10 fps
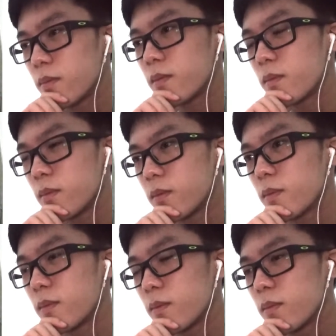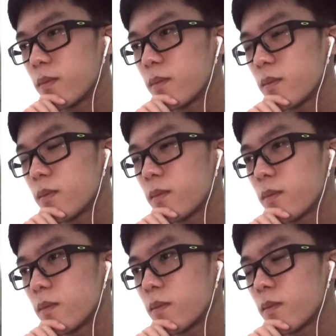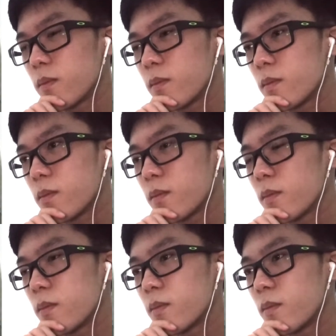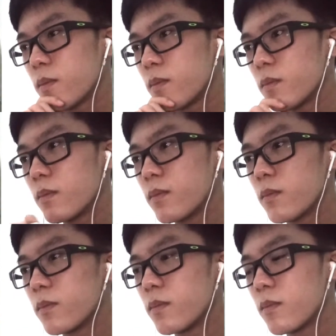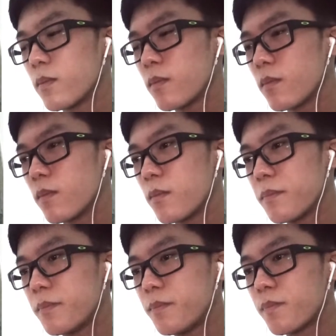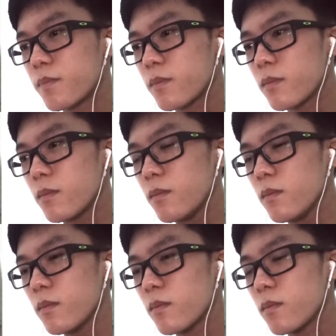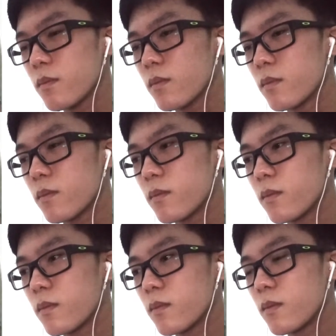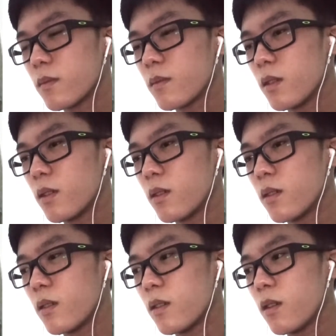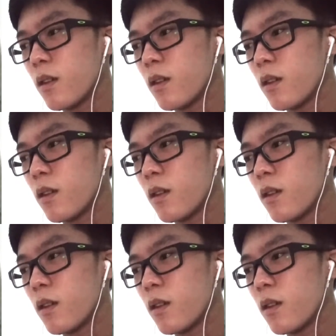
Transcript: Nothing is said.